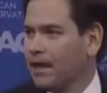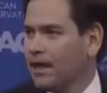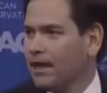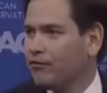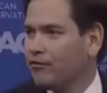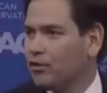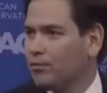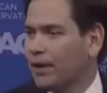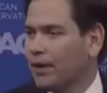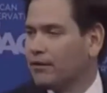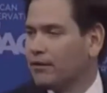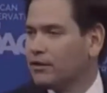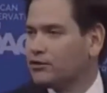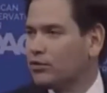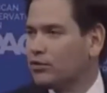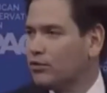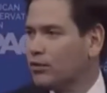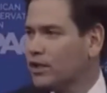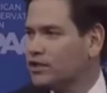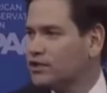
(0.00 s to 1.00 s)
If your parents
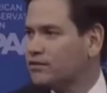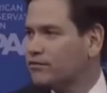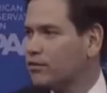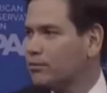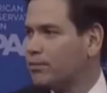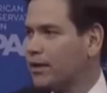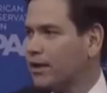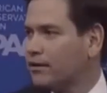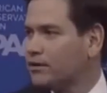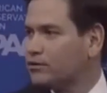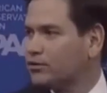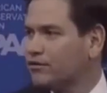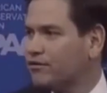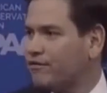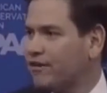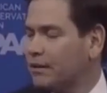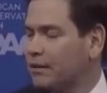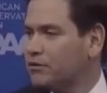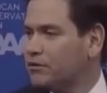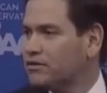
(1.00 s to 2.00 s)
were rich, if your parents were
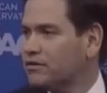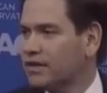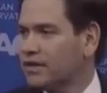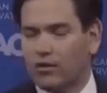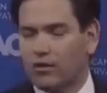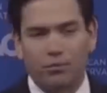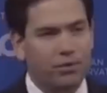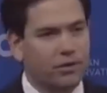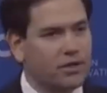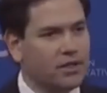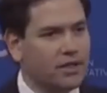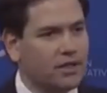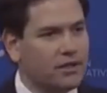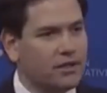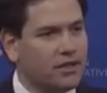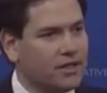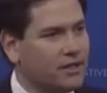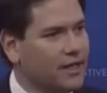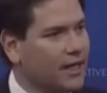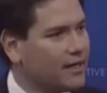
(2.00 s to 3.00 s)
famous, if they were
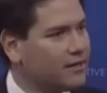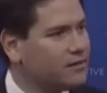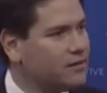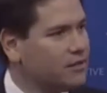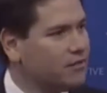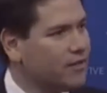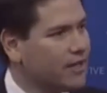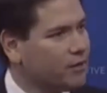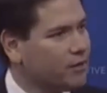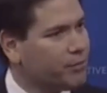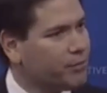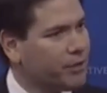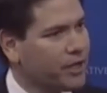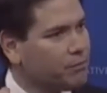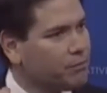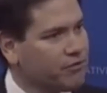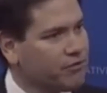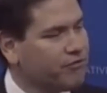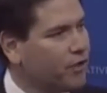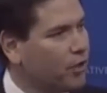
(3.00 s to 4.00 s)
politically connected, if they could pick
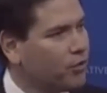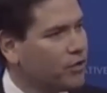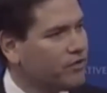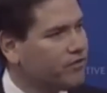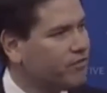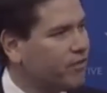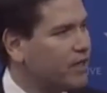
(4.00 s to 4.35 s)
up the phone and